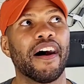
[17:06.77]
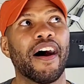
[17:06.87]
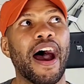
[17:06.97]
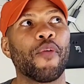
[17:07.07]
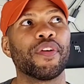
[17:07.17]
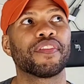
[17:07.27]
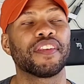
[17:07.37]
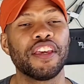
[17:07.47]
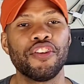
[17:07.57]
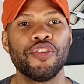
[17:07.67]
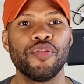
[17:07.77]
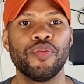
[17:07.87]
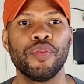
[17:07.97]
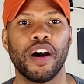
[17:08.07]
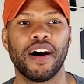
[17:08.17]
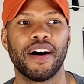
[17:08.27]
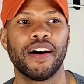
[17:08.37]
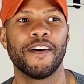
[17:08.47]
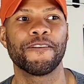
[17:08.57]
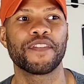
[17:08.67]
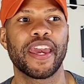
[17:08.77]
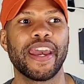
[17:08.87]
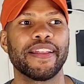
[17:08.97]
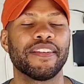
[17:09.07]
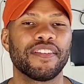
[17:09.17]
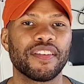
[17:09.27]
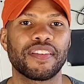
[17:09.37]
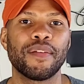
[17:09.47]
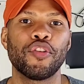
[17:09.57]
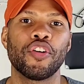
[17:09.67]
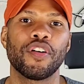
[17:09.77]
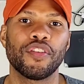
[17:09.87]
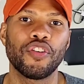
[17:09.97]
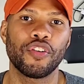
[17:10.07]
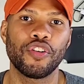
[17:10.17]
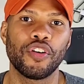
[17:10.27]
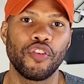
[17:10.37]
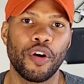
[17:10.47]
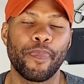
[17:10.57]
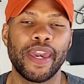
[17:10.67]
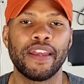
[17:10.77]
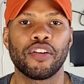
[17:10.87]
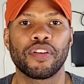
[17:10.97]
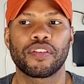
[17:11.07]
how we see you, and just give me your opinion on the